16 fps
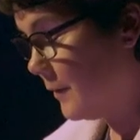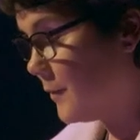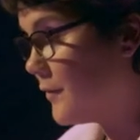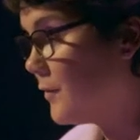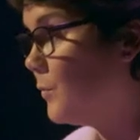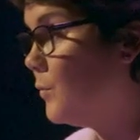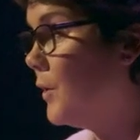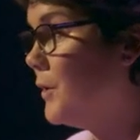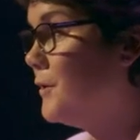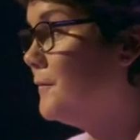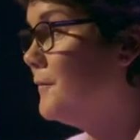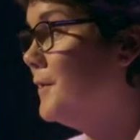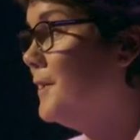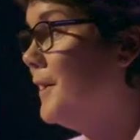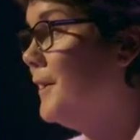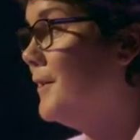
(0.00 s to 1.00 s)
was a
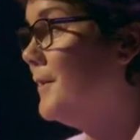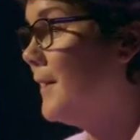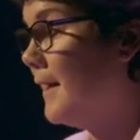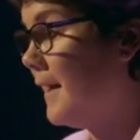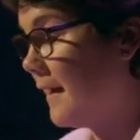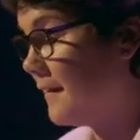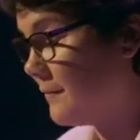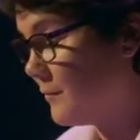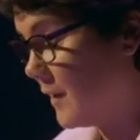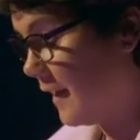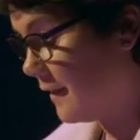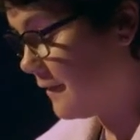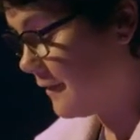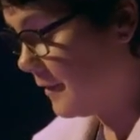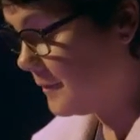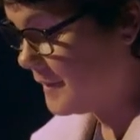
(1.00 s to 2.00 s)
wonderful year and we had
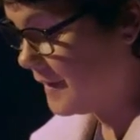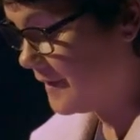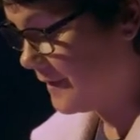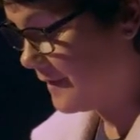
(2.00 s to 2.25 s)
something to